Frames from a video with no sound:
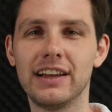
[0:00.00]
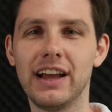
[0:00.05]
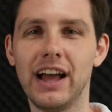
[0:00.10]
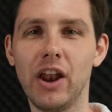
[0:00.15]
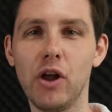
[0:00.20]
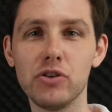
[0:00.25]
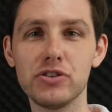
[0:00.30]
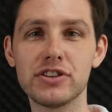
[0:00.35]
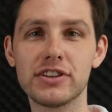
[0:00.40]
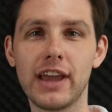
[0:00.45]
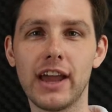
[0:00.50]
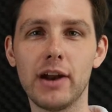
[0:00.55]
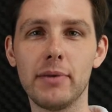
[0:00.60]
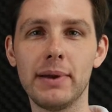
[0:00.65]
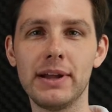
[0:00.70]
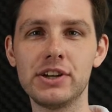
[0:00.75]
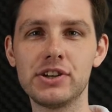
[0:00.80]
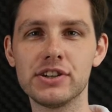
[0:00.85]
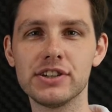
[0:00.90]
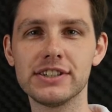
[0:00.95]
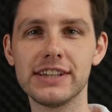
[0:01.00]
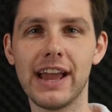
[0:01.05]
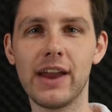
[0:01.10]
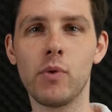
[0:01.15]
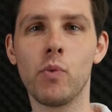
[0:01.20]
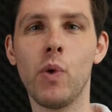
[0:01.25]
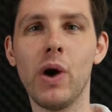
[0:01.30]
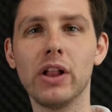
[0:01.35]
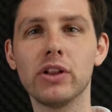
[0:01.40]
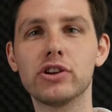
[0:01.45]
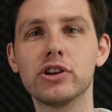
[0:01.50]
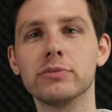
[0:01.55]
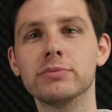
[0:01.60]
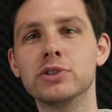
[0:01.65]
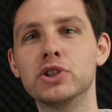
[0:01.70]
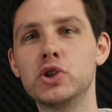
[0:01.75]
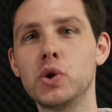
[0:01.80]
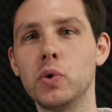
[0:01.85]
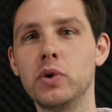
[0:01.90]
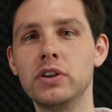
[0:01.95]
Hello Scatterventures and
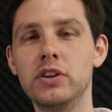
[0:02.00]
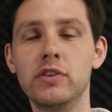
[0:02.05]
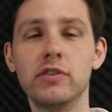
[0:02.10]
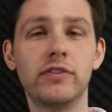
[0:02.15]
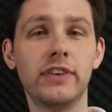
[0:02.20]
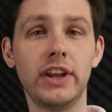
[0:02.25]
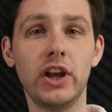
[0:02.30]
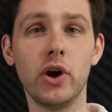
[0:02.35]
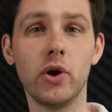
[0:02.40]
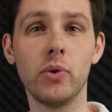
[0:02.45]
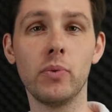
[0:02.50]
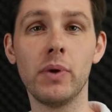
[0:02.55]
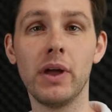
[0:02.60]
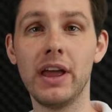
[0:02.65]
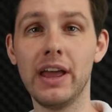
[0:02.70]
welcome to a new video.